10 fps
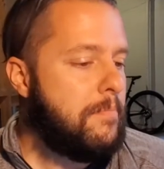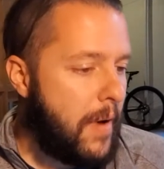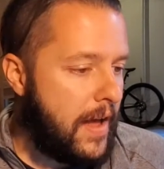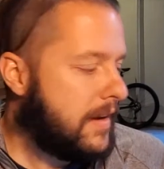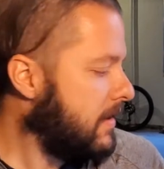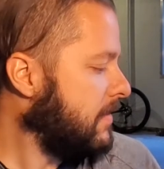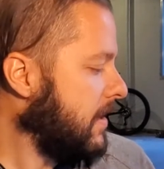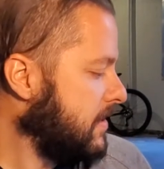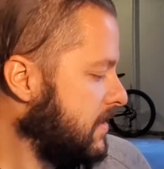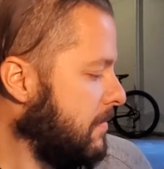But
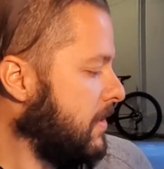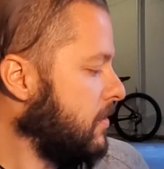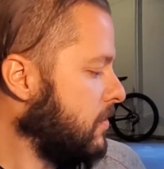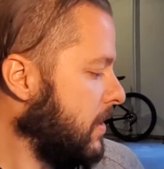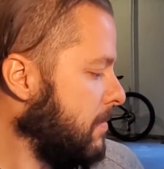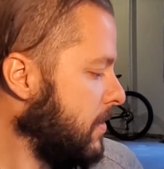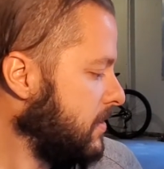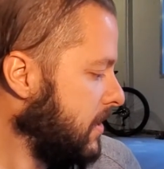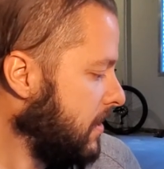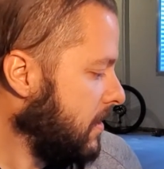they sent me a
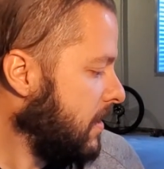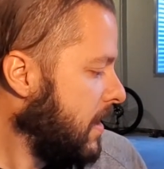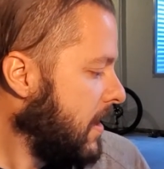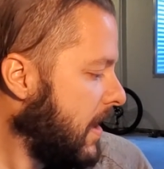Rooibos here